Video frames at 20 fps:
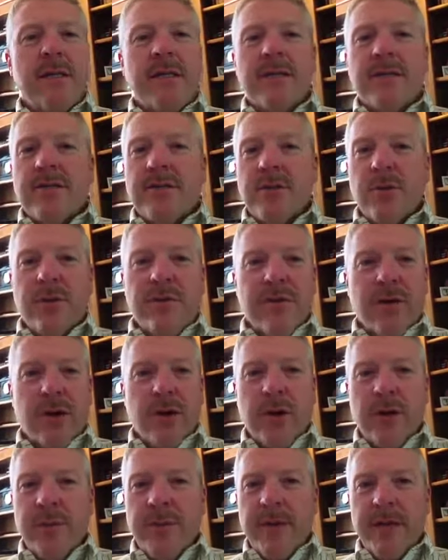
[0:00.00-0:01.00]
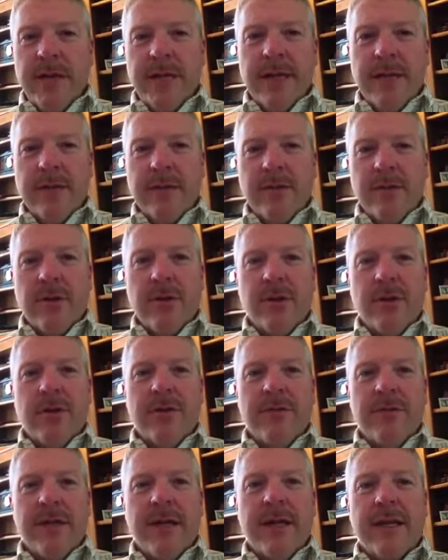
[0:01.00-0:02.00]
So we've already been down the road
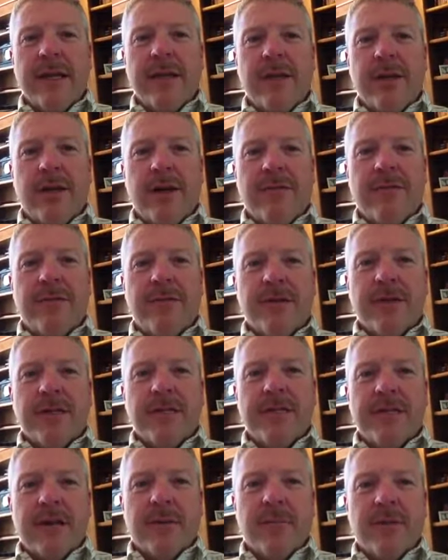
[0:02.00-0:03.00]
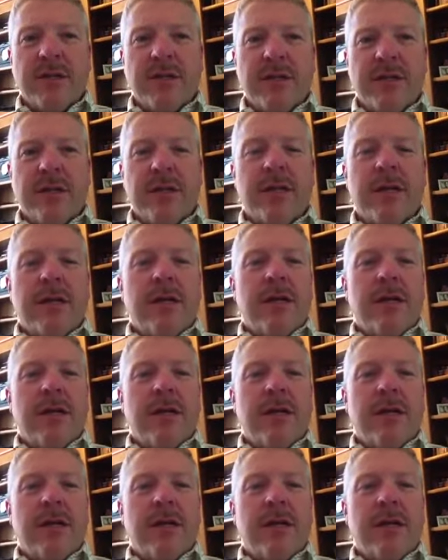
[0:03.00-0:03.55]
of getting an offer accepted.